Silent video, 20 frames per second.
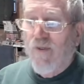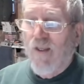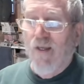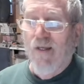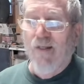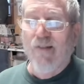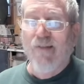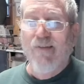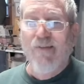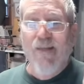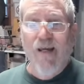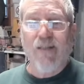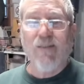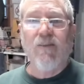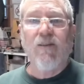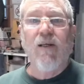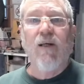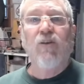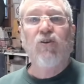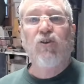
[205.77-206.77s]

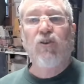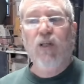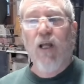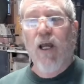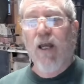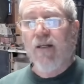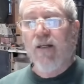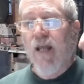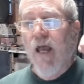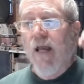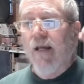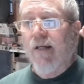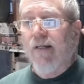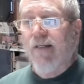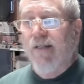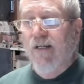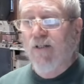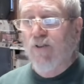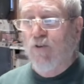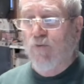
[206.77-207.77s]
Next Gen
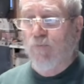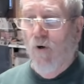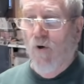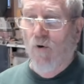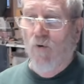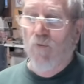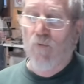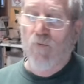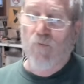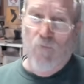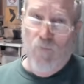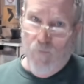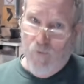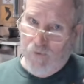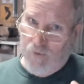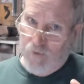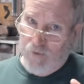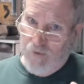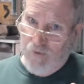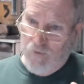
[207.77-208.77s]
Gizmo,
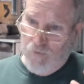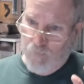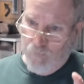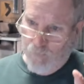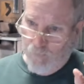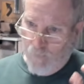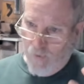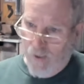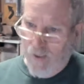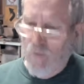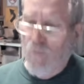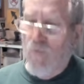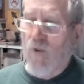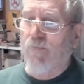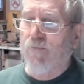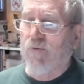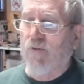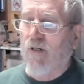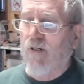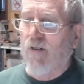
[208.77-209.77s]
which is my
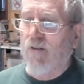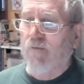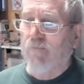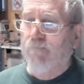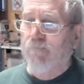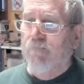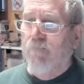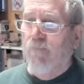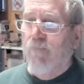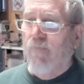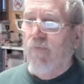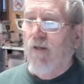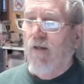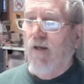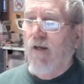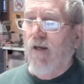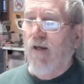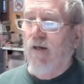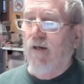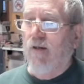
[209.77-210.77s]
website.
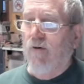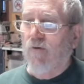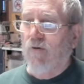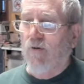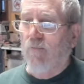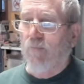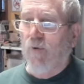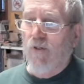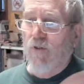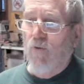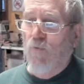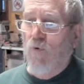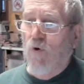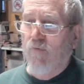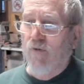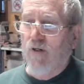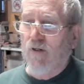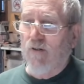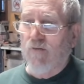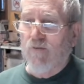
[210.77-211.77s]
And I'm going to bring you
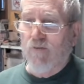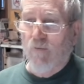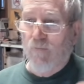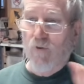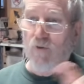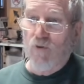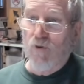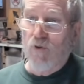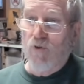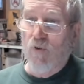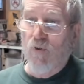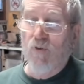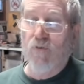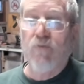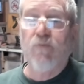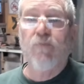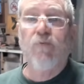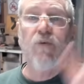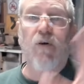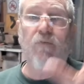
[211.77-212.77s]
over there because I'm going to show you
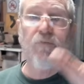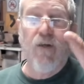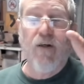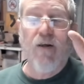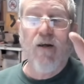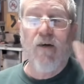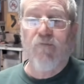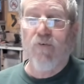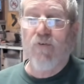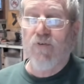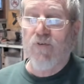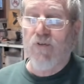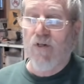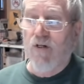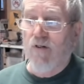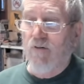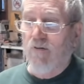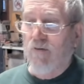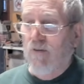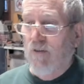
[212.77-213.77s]
some stuff that I got for
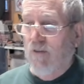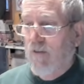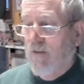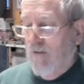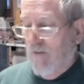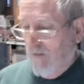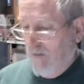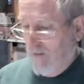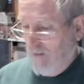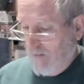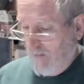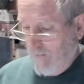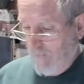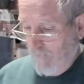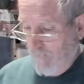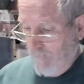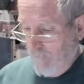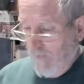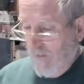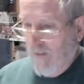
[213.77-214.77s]
sale.
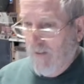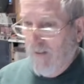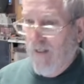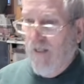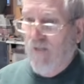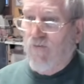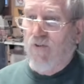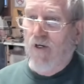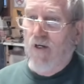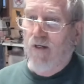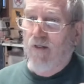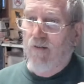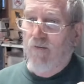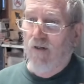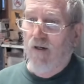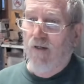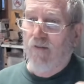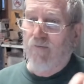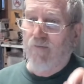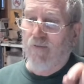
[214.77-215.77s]
Um, it's a
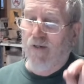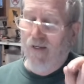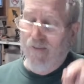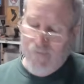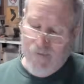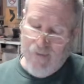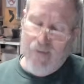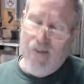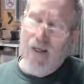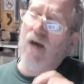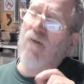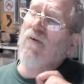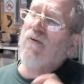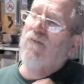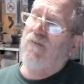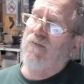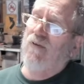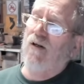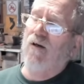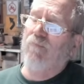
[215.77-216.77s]
I, I did have it
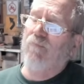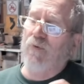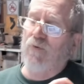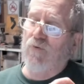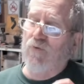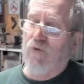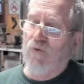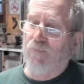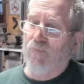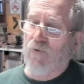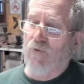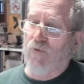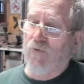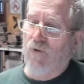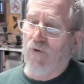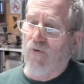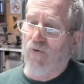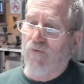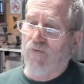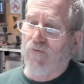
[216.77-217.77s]
set up as
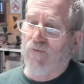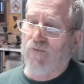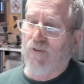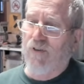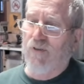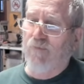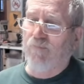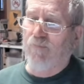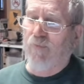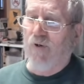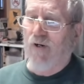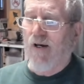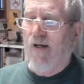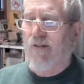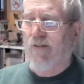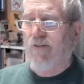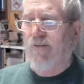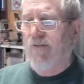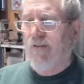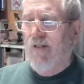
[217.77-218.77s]
cryptocurrency but
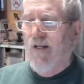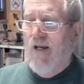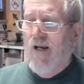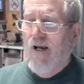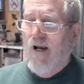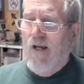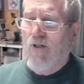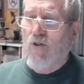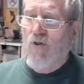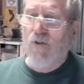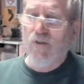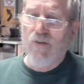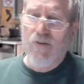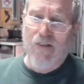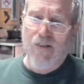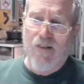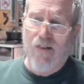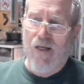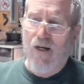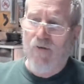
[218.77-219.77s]
I I couldn't
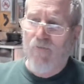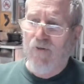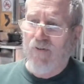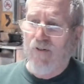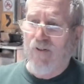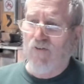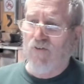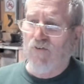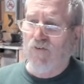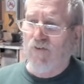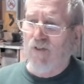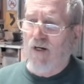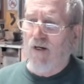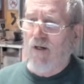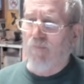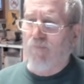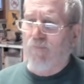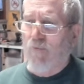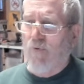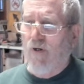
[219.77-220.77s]
get everything set
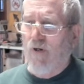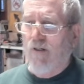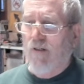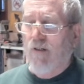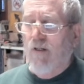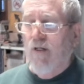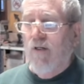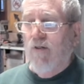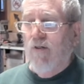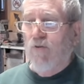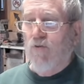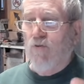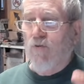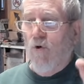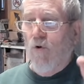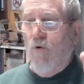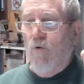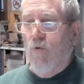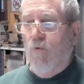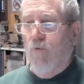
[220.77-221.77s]
up right
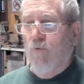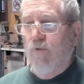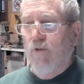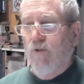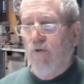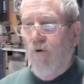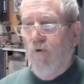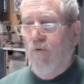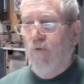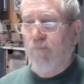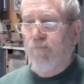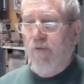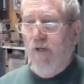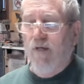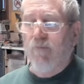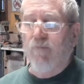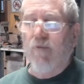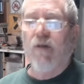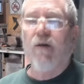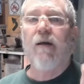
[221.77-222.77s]
so the only
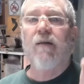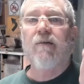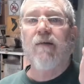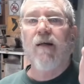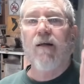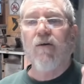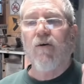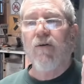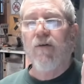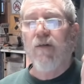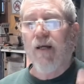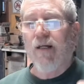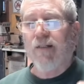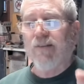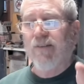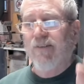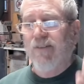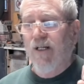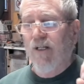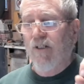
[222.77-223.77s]
payment I take on
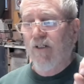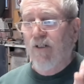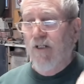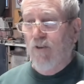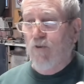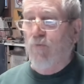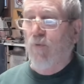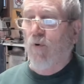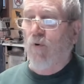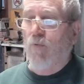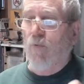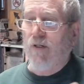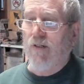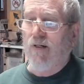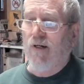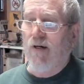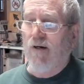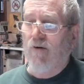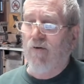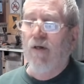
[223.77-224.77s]
Nexgengizmo right
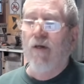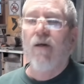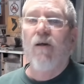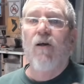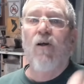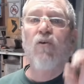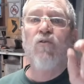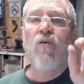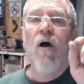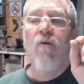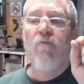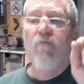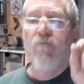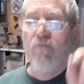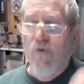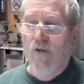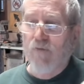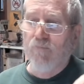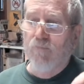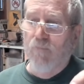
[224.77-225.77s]
now is
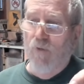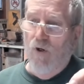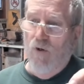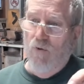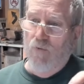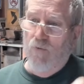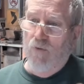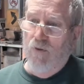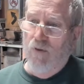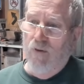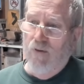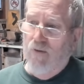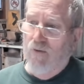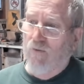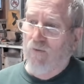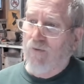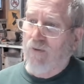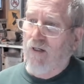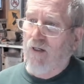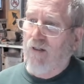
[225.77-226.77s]
Venmo
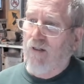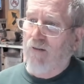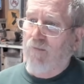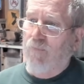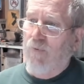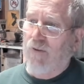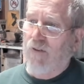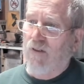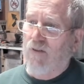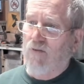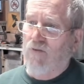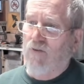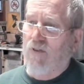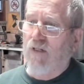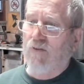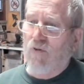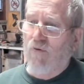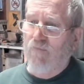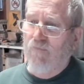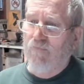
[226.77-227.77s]
okay because
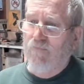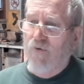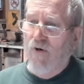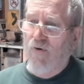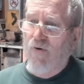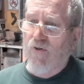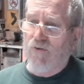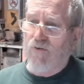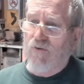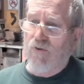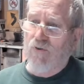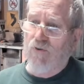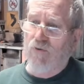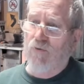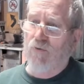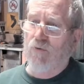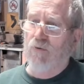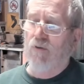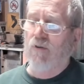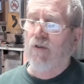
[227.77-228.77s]
that's a very
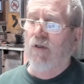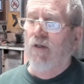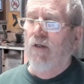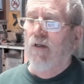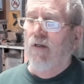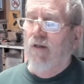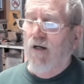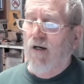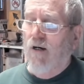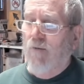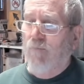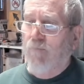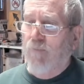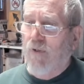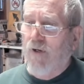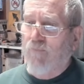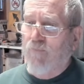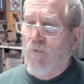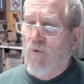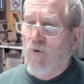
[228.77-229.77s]
secure uh,
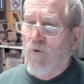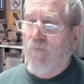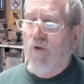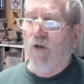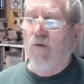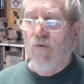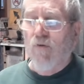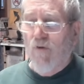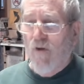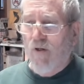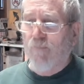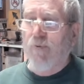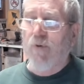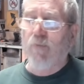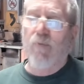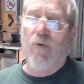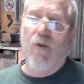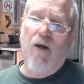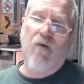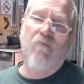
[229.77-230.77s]
platform. A lot of
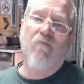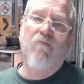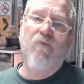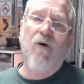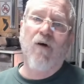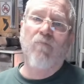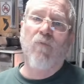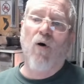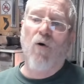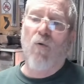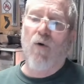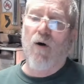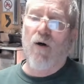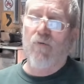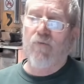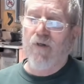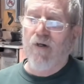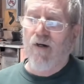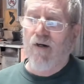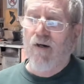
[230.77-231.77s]
people have Venmo
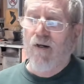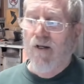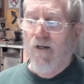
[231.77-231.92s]
out there.